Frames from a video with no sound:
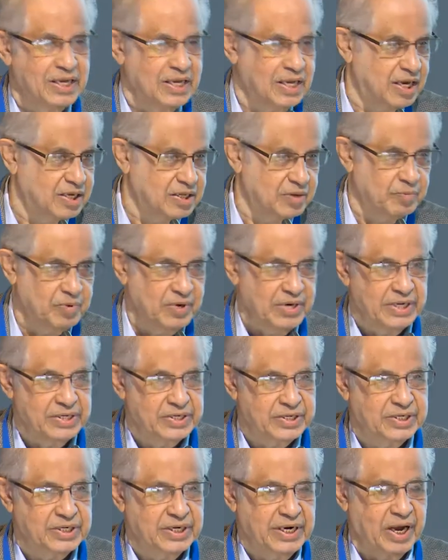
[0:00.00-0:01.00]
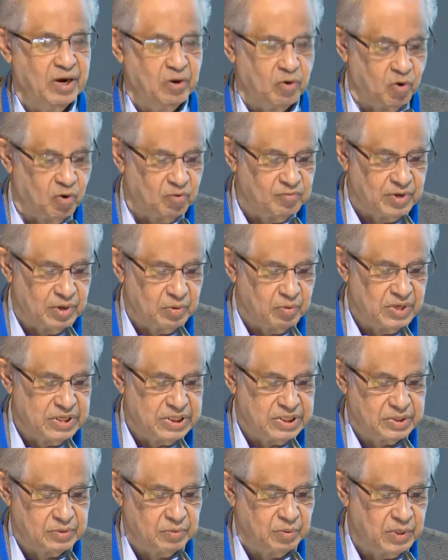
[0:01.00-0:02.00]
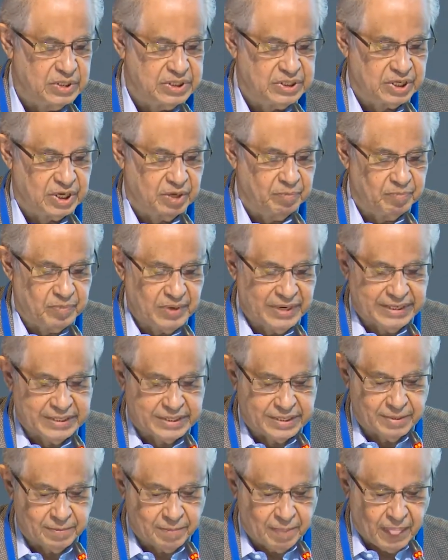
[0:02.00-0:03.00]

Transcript: uh, the British takeover was was complete.